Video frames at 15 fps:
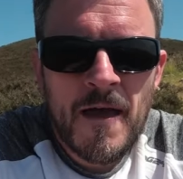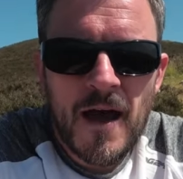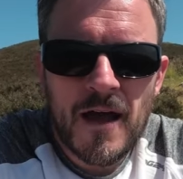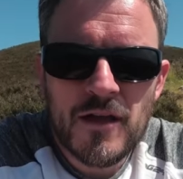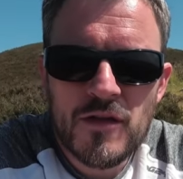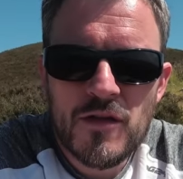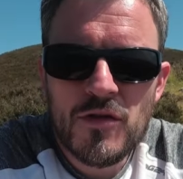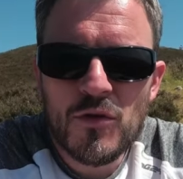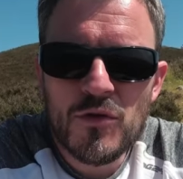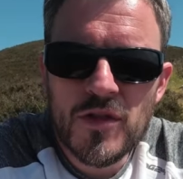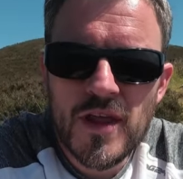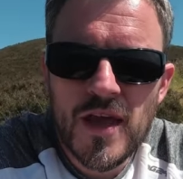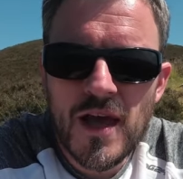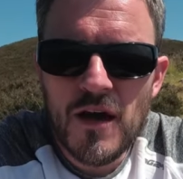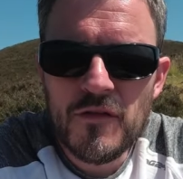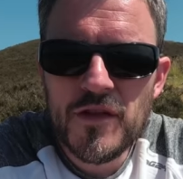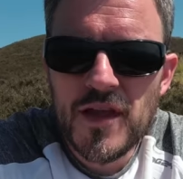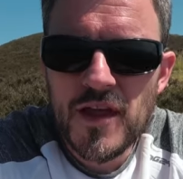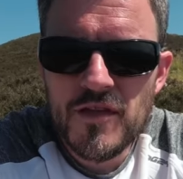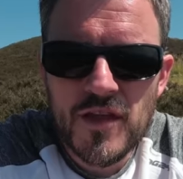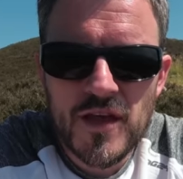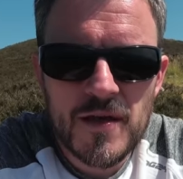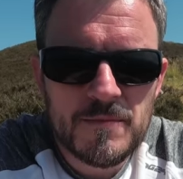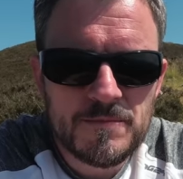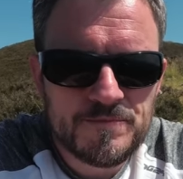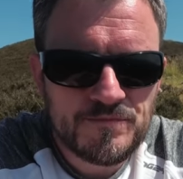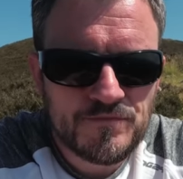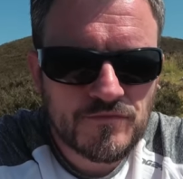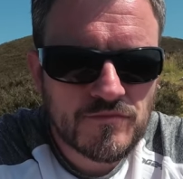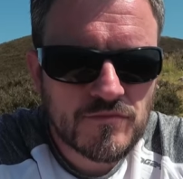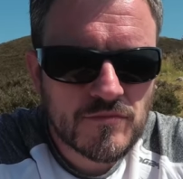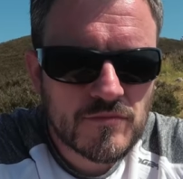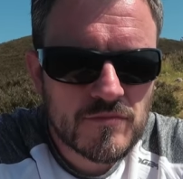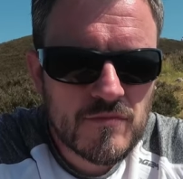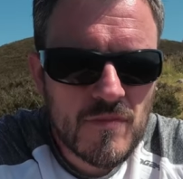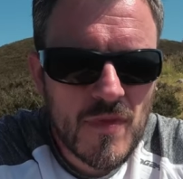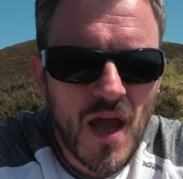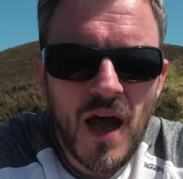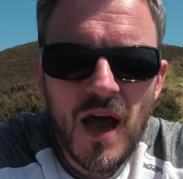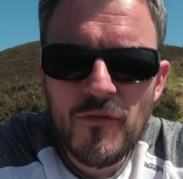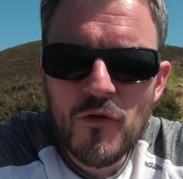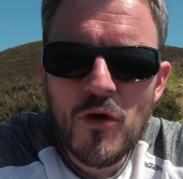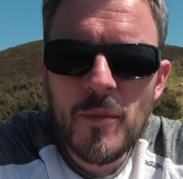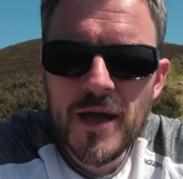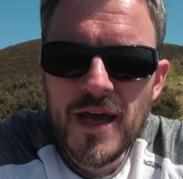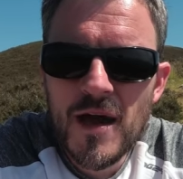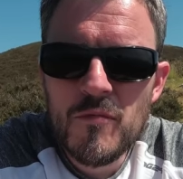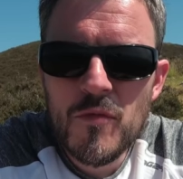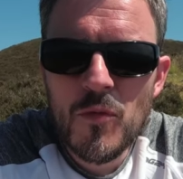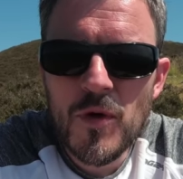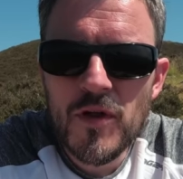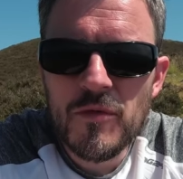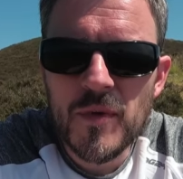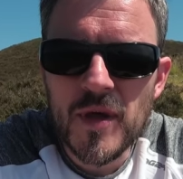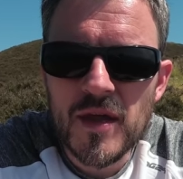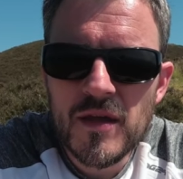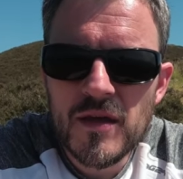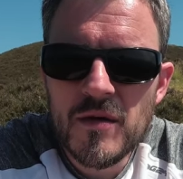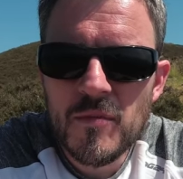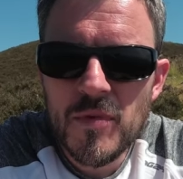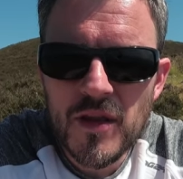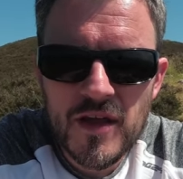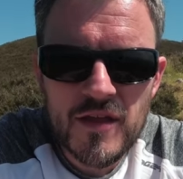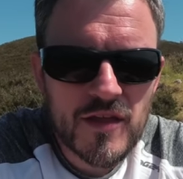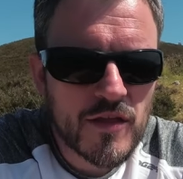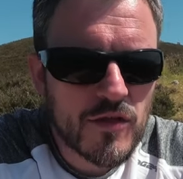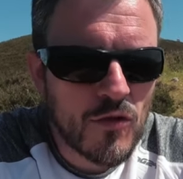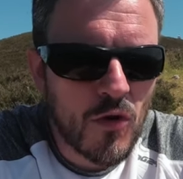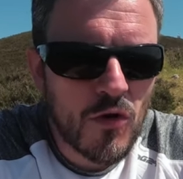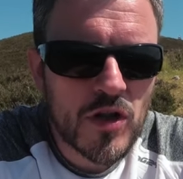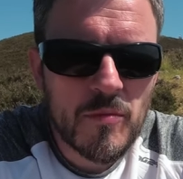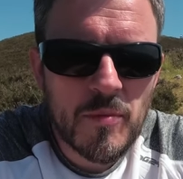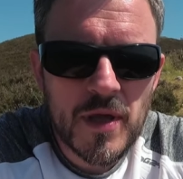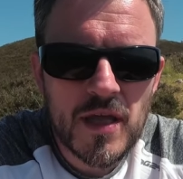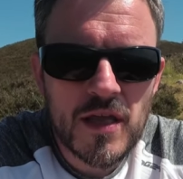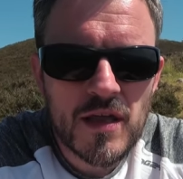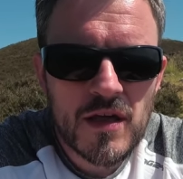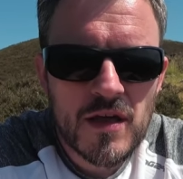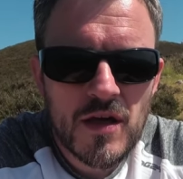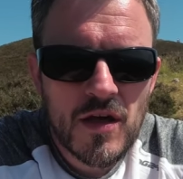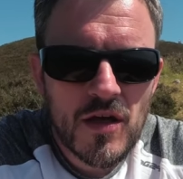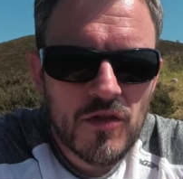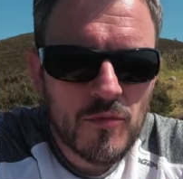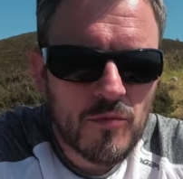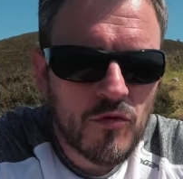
And I just thought today, after yesterday, I have got my camera with me but like I said, it's not going to be the